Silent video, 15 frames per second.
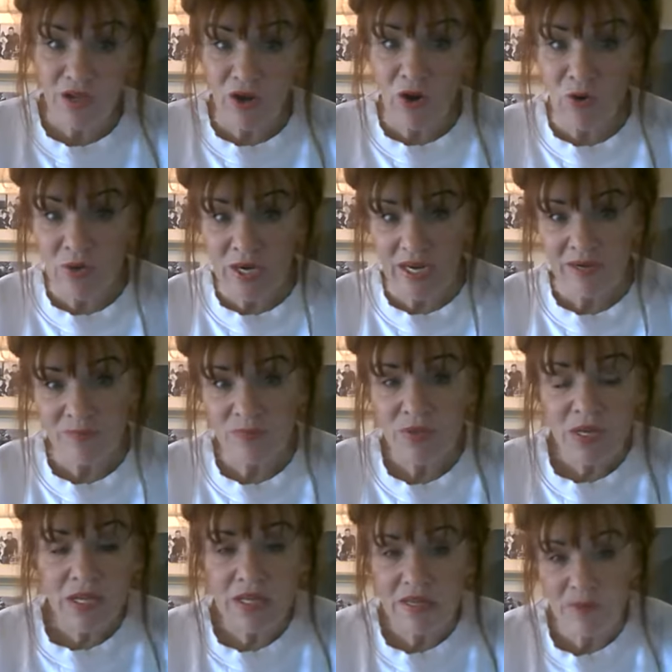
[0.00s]
Okay,
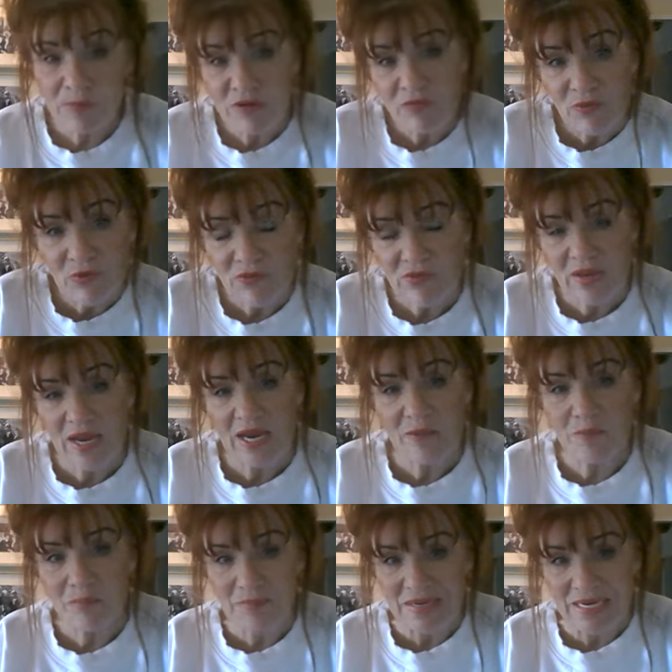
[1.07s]
let me first
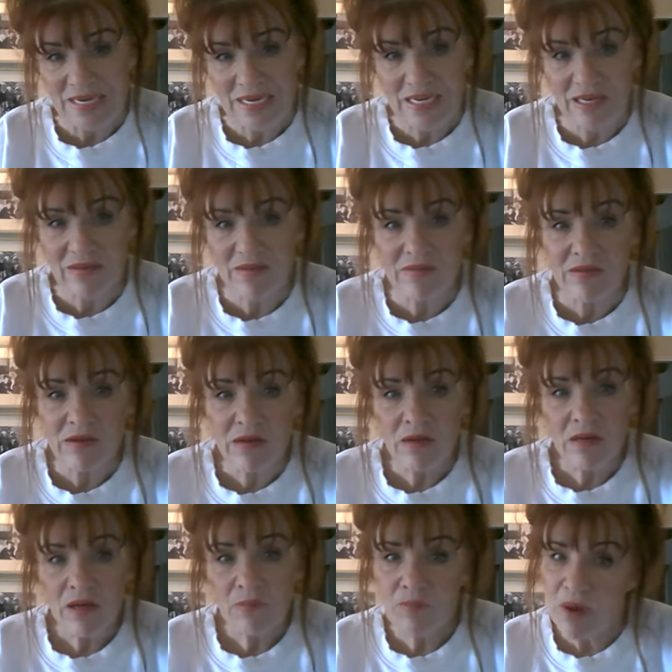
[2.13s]
say beans,
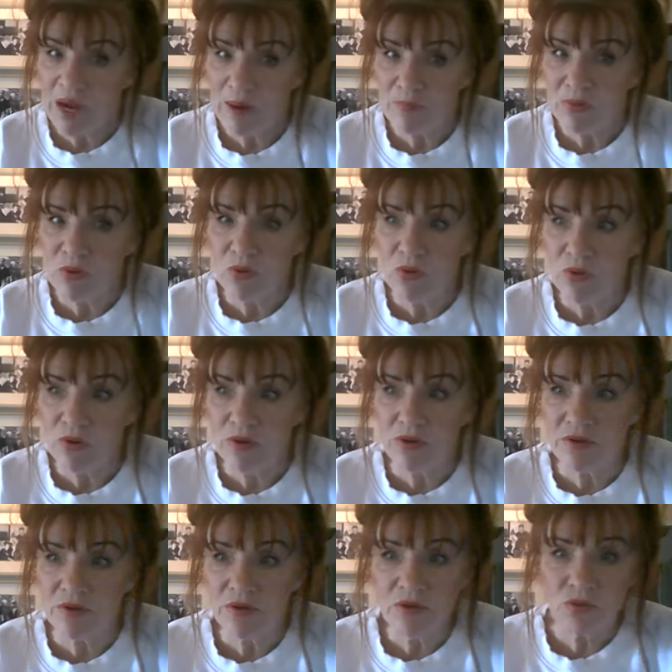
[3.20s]

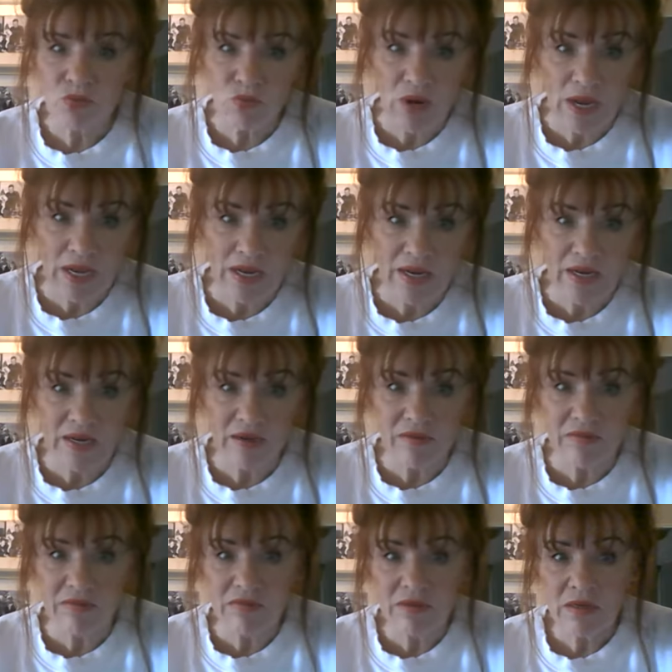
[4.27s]
popcorn,
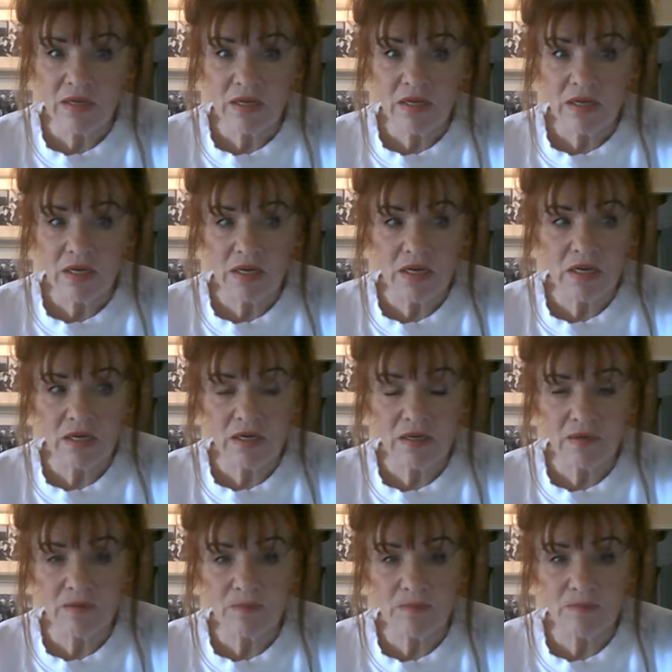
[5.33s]
rice,
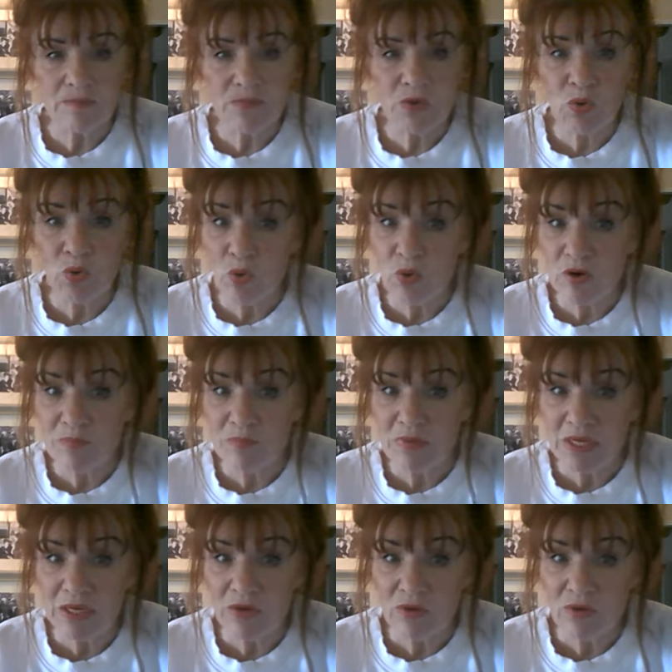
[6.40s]

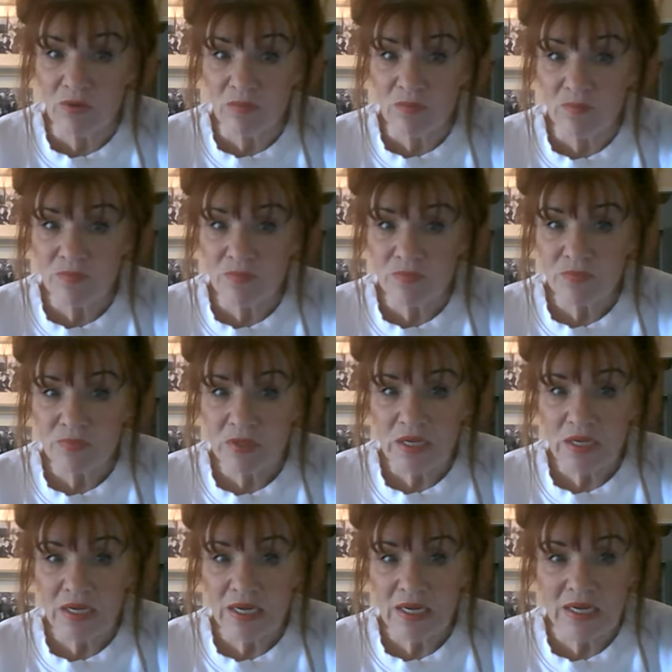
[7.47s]
cornmeal,
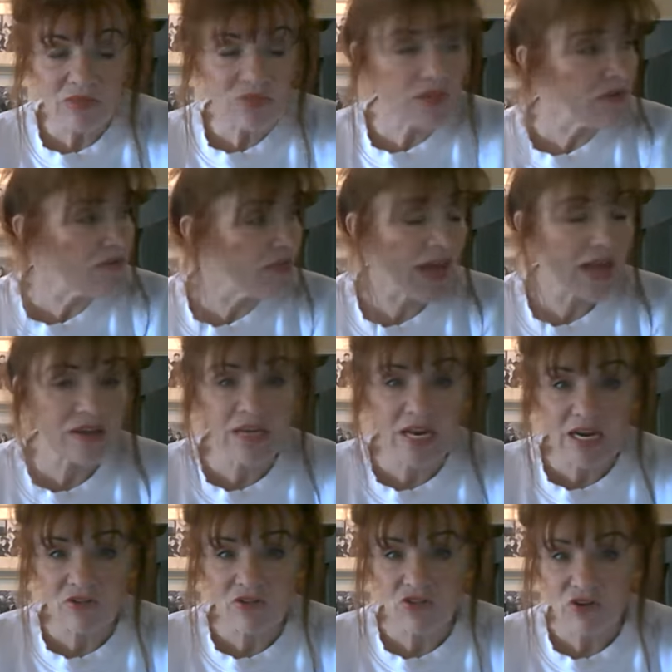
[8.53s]
anything of that
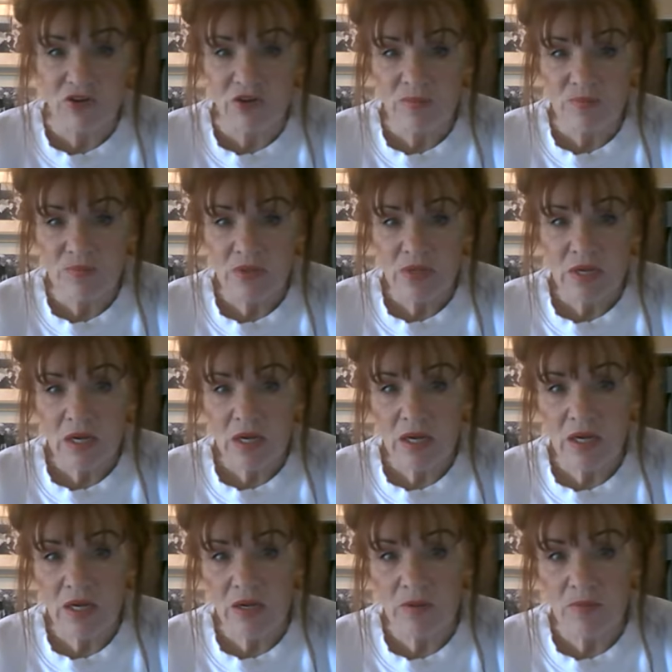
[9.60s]
nature,
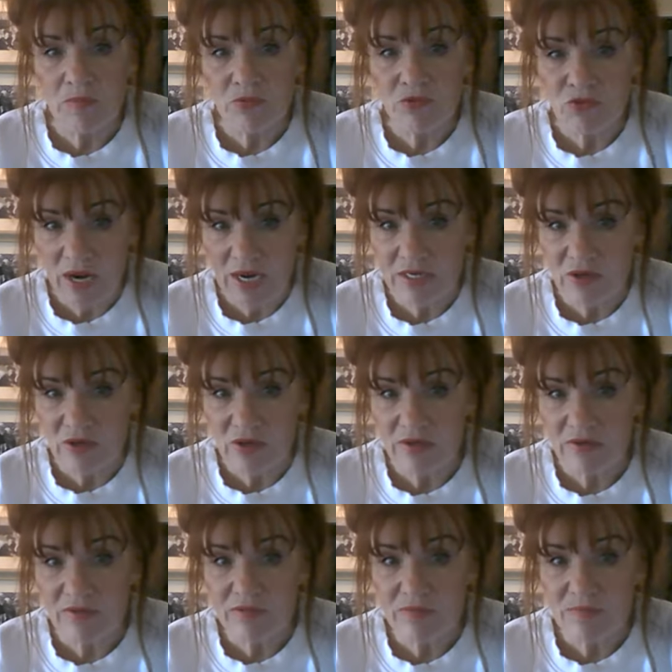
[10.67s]
dried
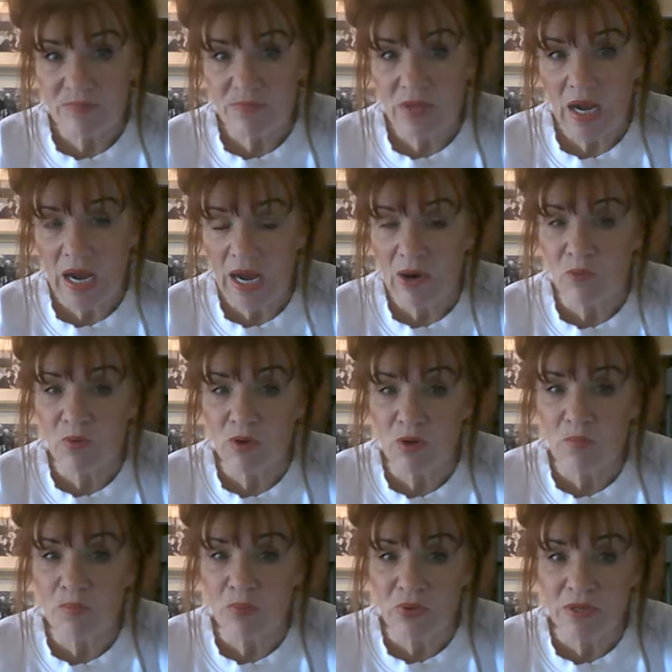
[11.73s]
goods, I
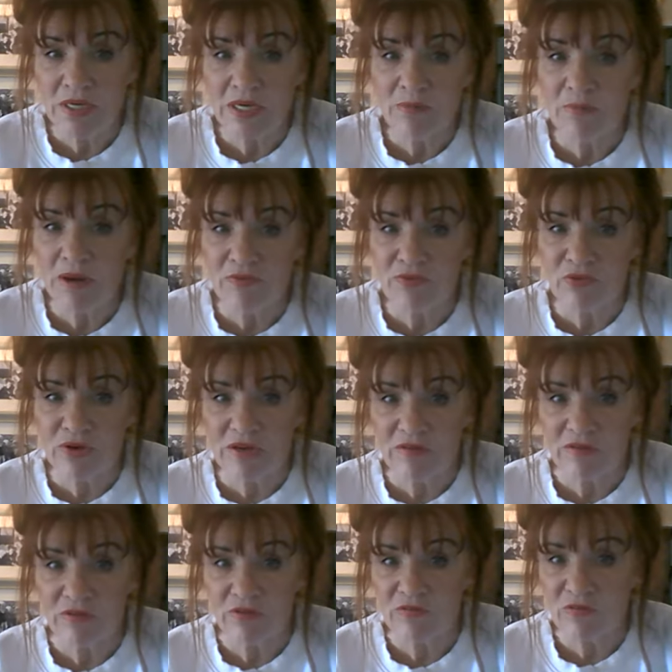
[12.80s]
will put in my
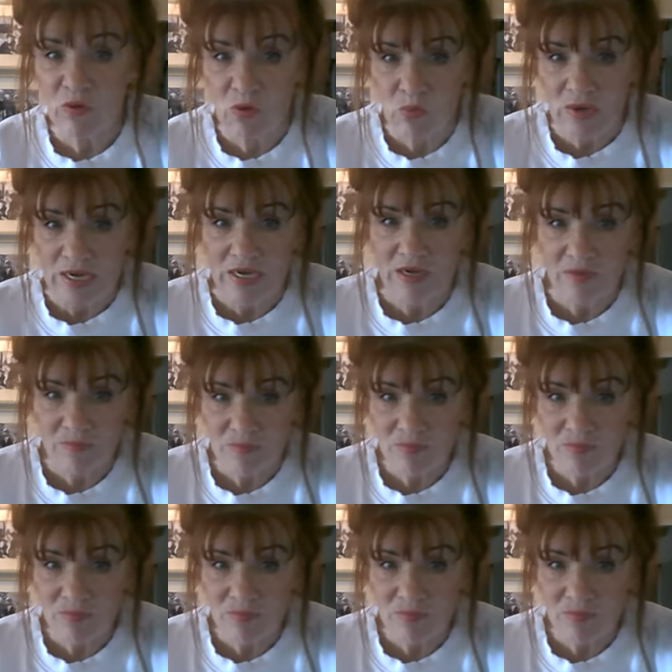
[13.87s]
freezer for a week